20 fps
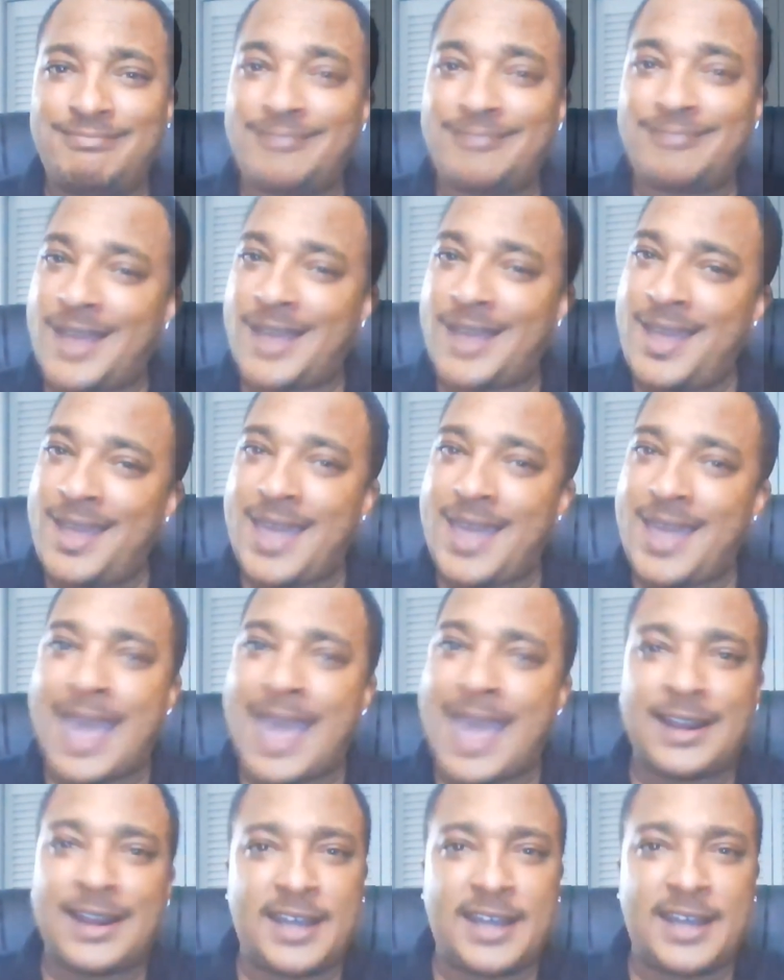Hey,
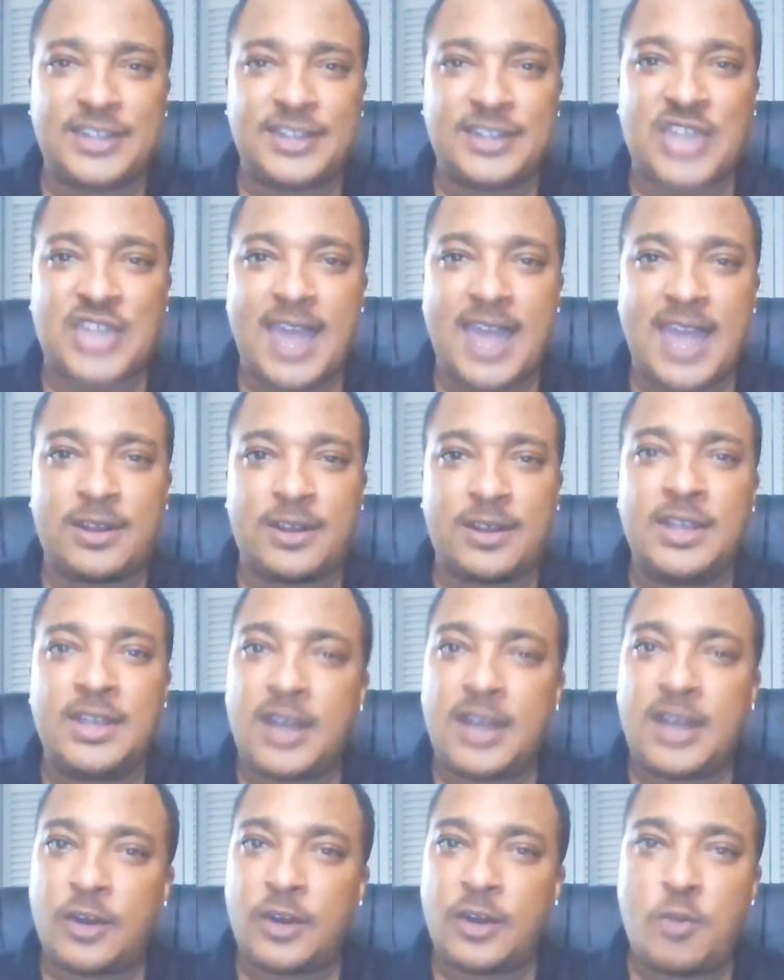add in Enes Kanter,
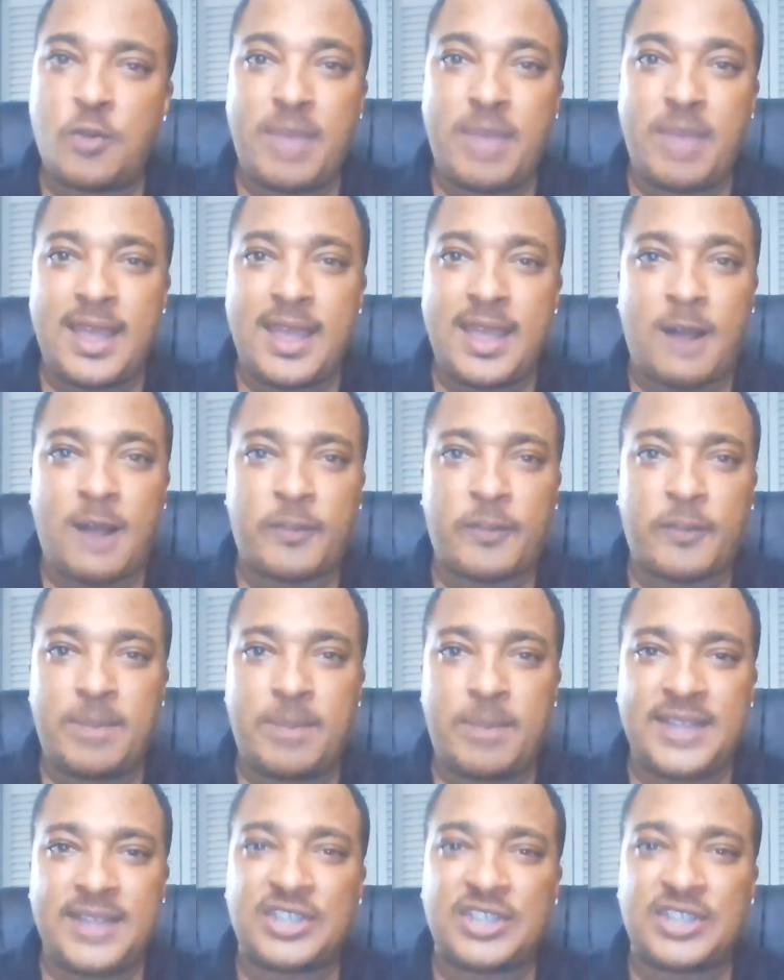a new big off the
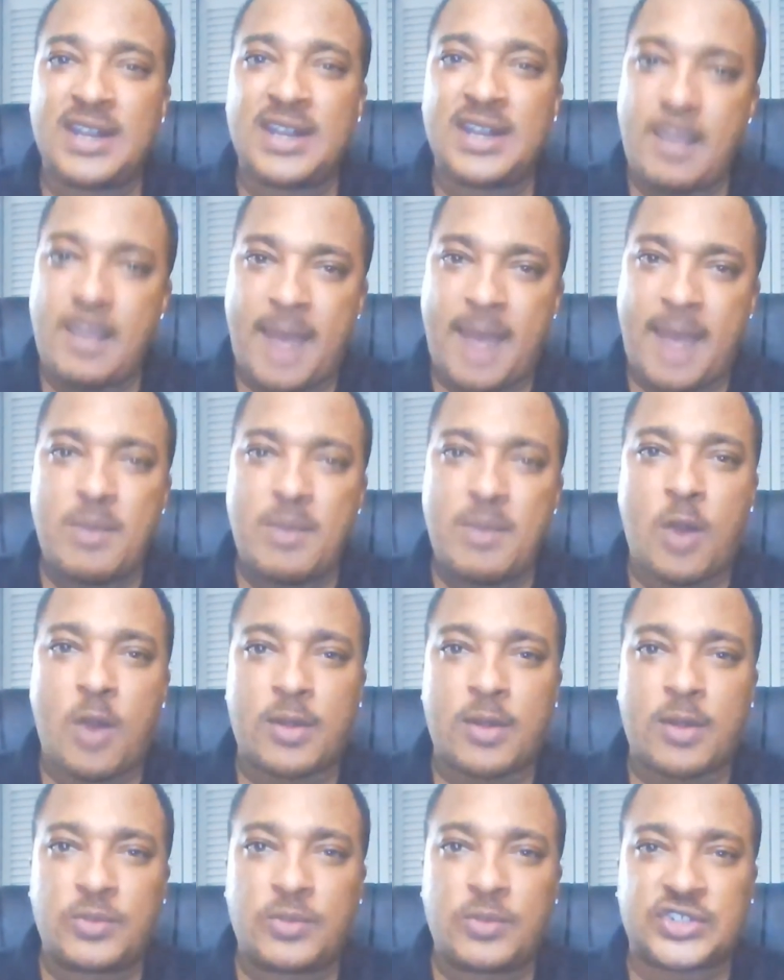bench. They might be
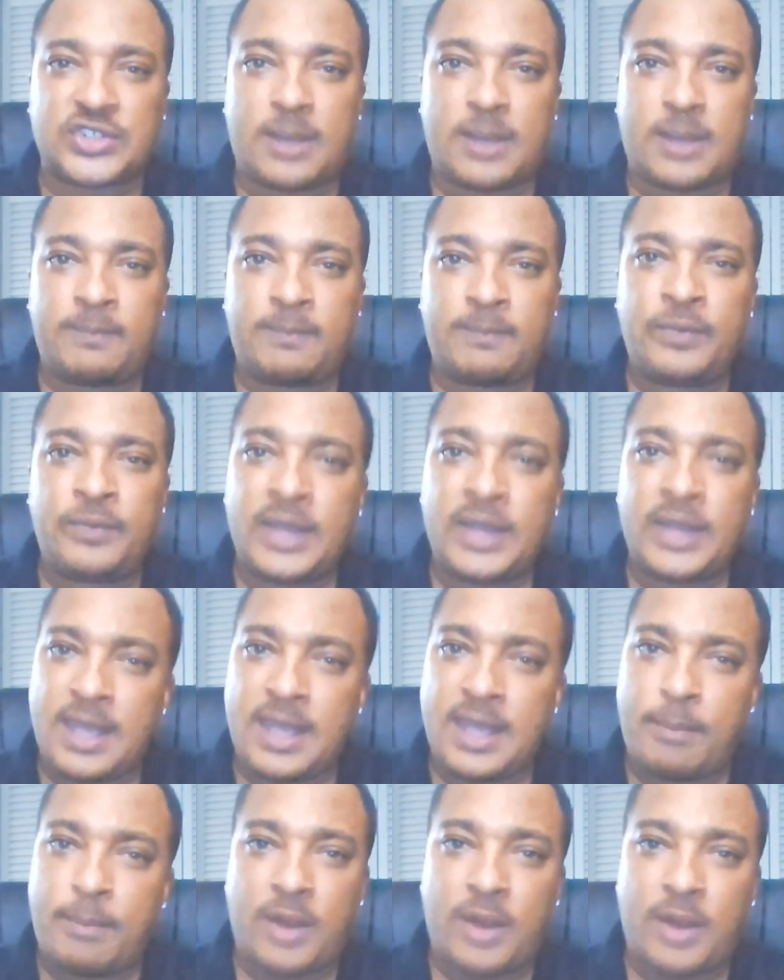working with something
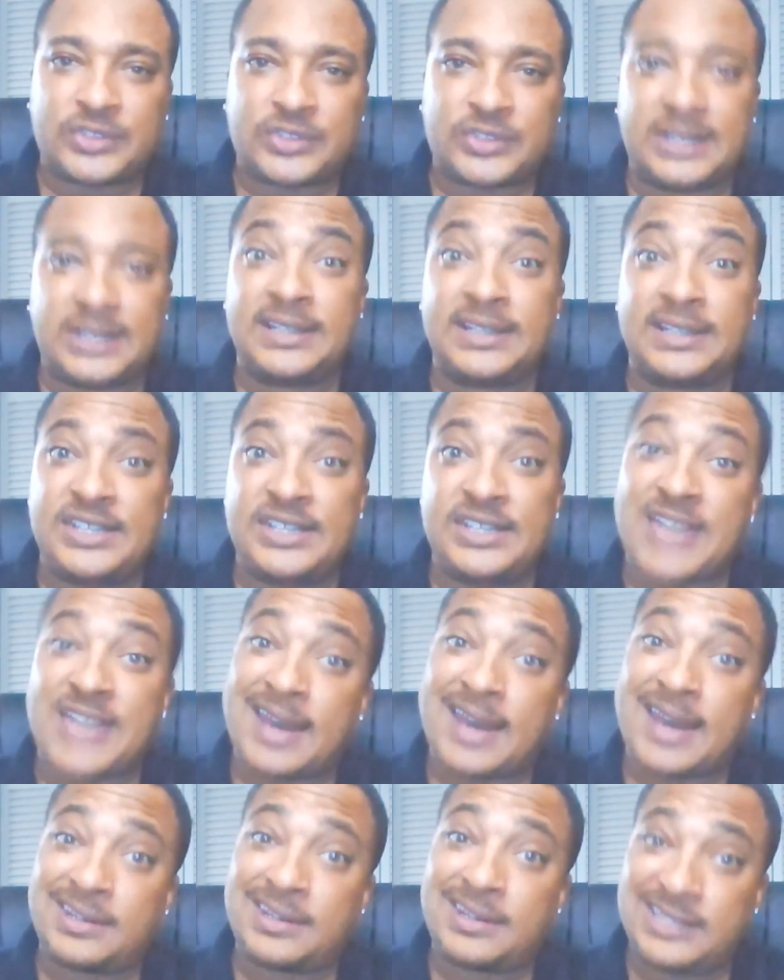in Boston, at least
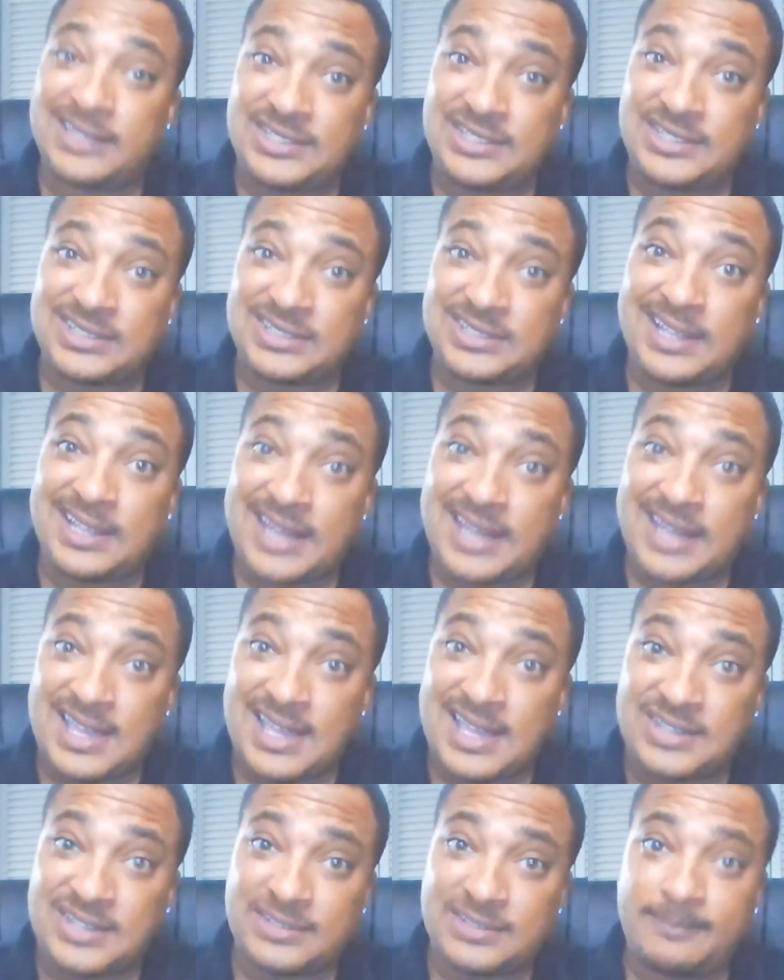out of the least in the
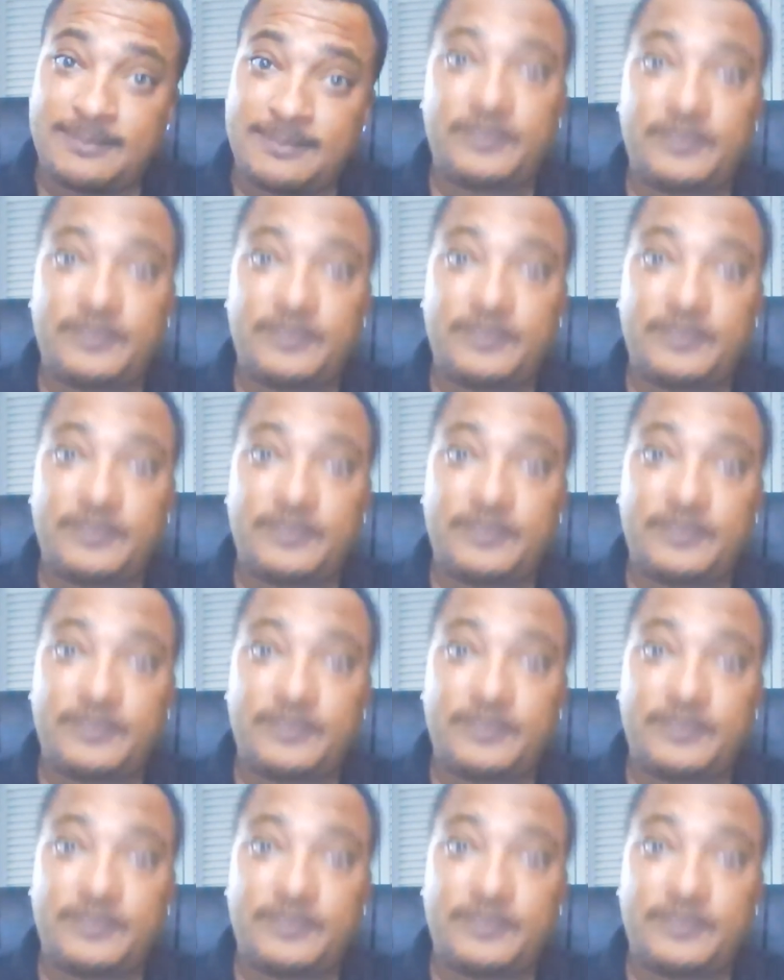East.